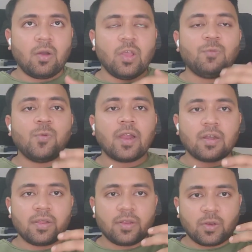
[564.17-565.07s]
if you
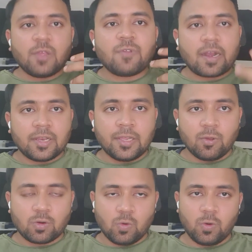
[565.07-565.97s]
are refactoring
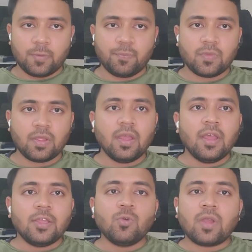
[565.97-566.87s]
your code.
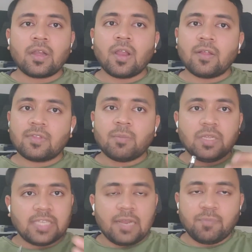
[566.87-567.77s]
You can learn some
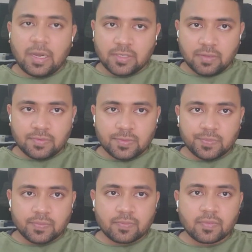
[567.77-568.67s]
design patterns,
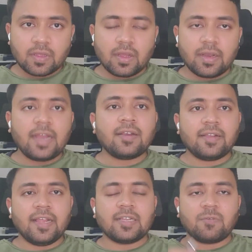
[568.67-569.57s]
right?
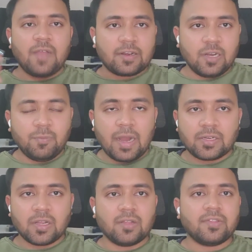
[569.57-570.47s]
There are factory
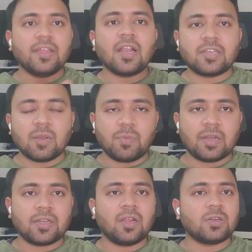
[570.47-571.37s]
patterns, singleton
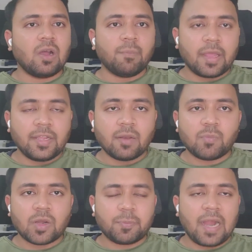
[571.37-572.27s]
pattern, companion
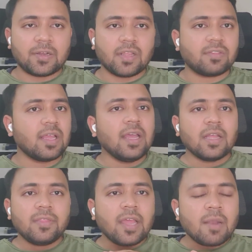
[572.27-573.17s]
part patterns.
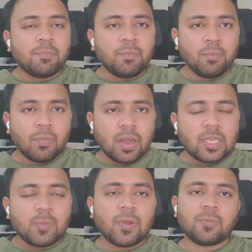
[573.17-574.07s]
There are
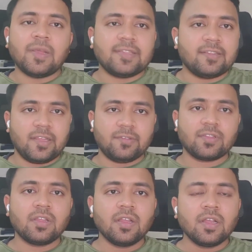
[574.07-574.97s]
multiple basic things.
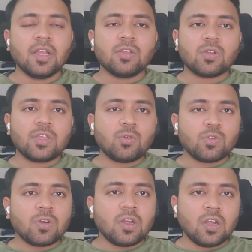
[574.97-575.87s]
So you
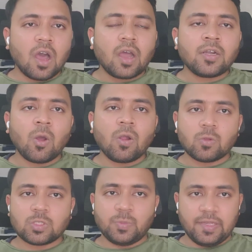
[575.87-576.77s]
should learn all
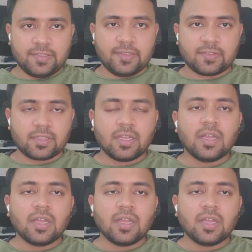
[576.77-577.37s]
those basics.